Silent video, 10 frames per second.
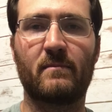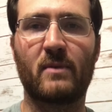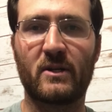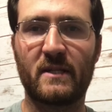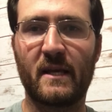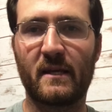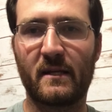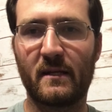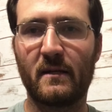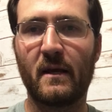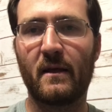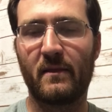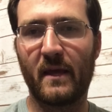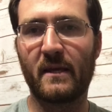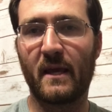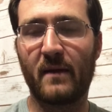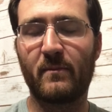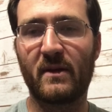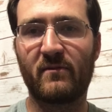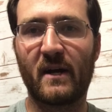partake in it, they can
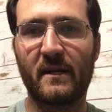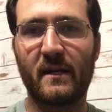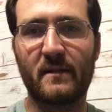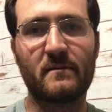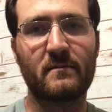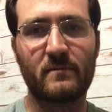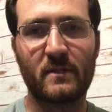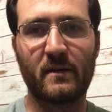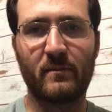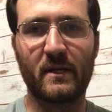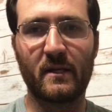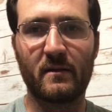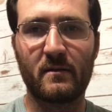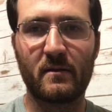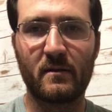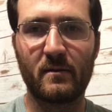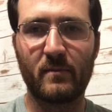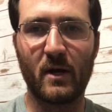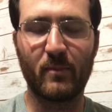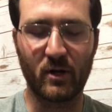be invited and can be
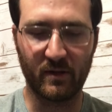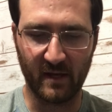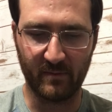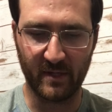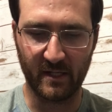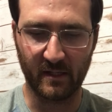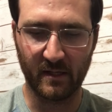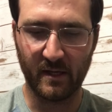a part of that meeting.